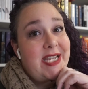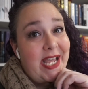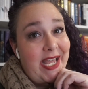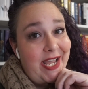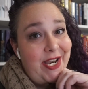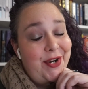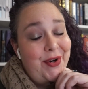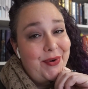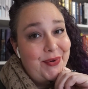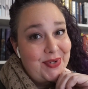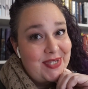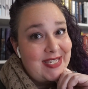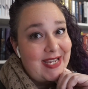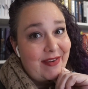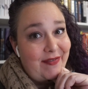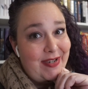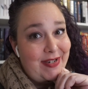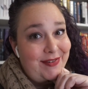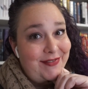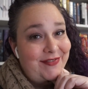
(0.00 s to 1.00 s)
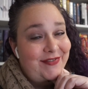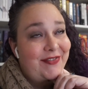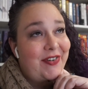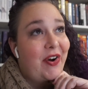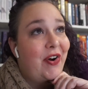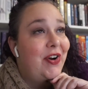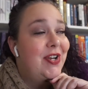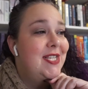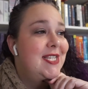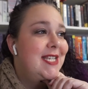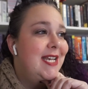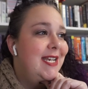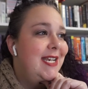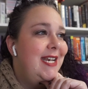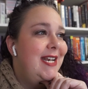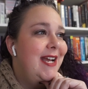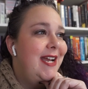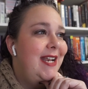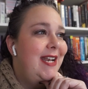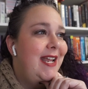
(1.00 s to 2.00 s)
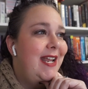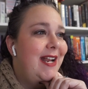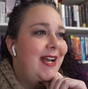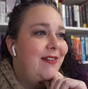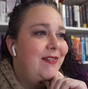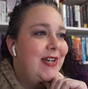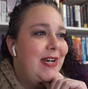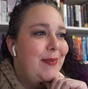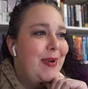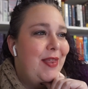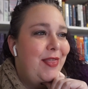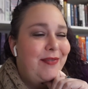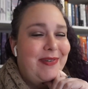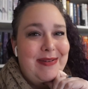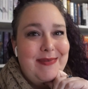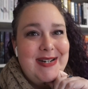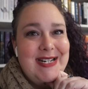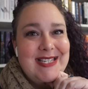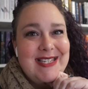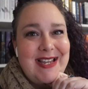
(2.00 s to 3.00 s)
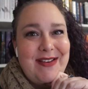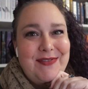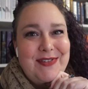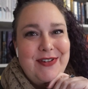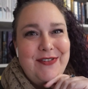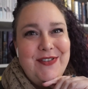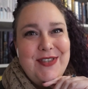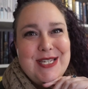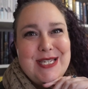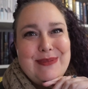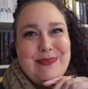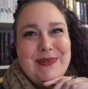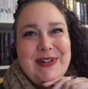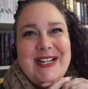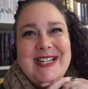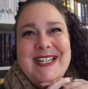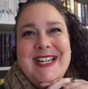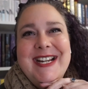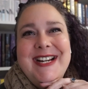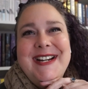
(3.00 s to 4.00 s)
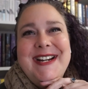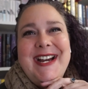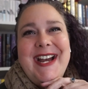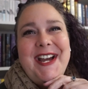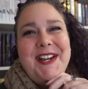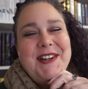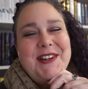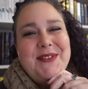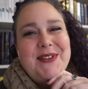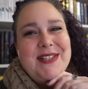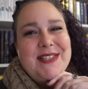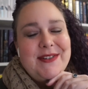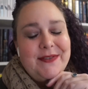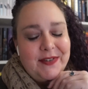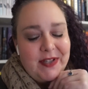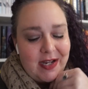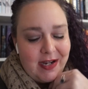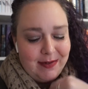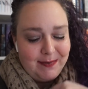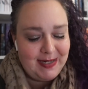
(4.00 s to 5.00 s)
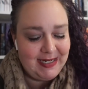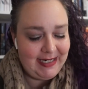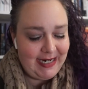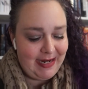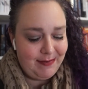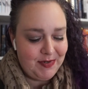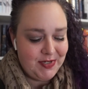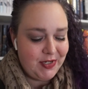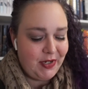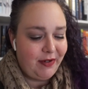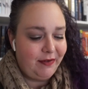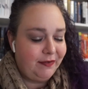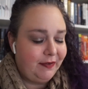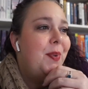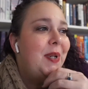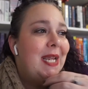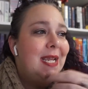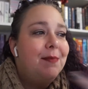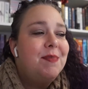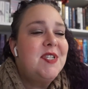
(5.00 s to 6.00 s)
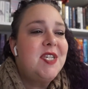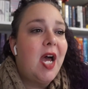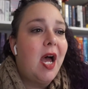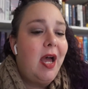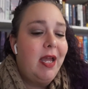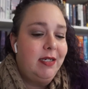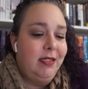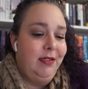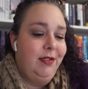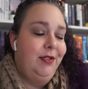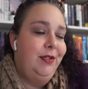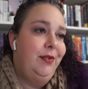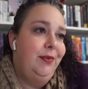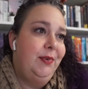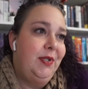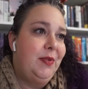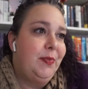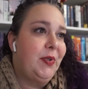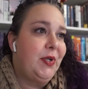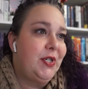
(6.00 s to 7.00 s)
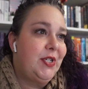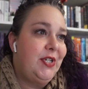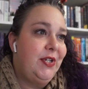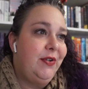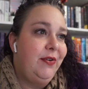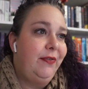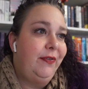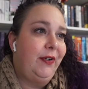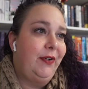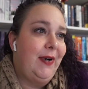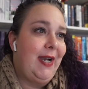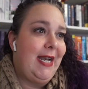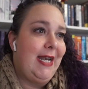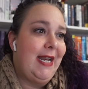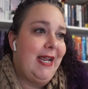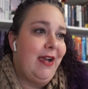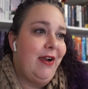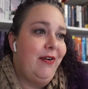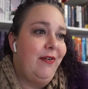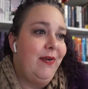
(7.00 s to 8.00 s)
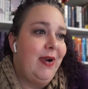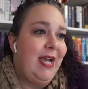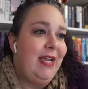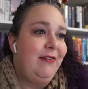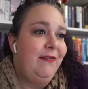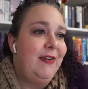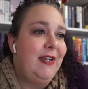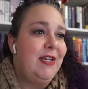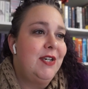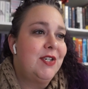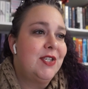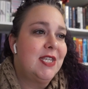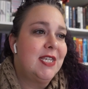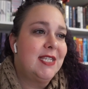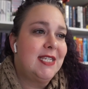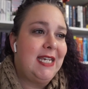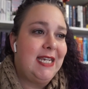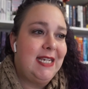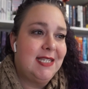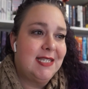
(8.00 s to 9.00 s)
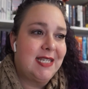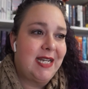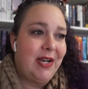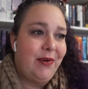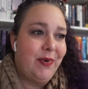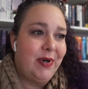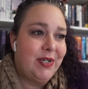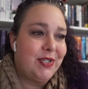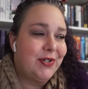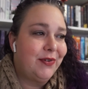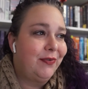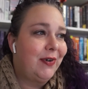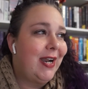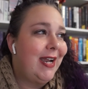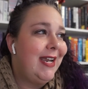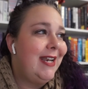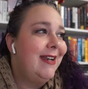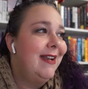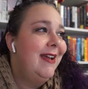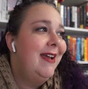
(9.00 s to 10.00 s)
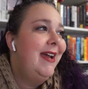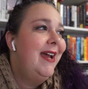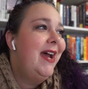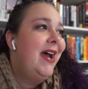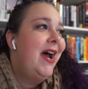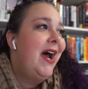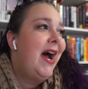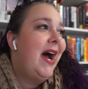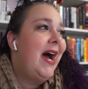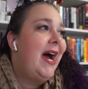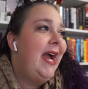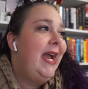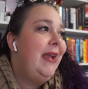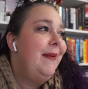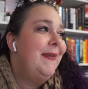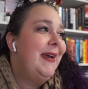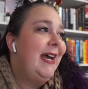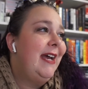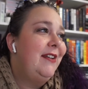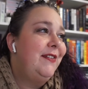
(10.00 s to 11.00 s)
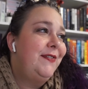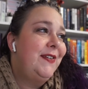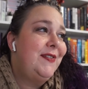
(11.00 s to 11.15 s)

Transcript: 10:07 on Sunday night, and I've got about 3 minutes left of the sprint, and I wanted to vlog, my camera's off, but I'm done with book two for right now. I finished the scenes that I wanted to write. I am at